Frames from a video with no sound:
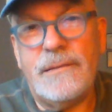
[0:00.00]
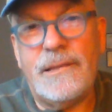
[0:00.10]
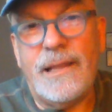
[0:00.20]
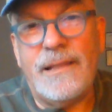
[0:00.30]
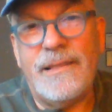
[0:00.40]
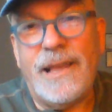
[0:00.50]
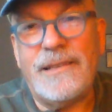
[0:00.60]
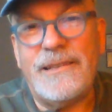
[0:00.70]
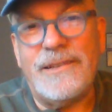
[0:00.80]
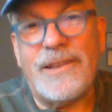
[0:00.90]
th-
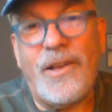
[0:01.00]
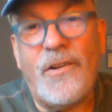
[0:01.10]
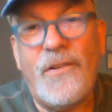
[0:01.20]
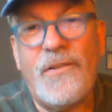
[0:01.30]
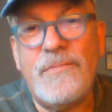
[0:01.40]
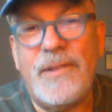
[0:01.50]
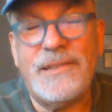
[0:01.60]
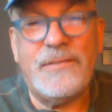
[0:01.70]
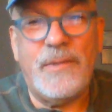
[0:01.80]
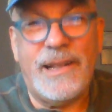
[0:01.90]
that there's a whole
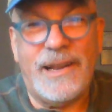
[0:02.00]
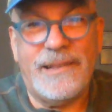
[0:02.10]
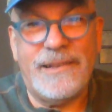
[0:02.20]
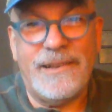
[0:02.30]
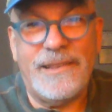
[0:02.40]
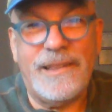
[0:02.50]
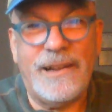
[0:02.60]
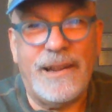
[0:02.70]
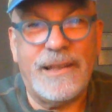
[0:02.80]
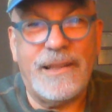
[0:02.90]
bunch of men out there that
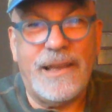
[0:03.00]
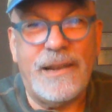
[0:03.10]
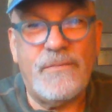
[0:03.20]
think like that.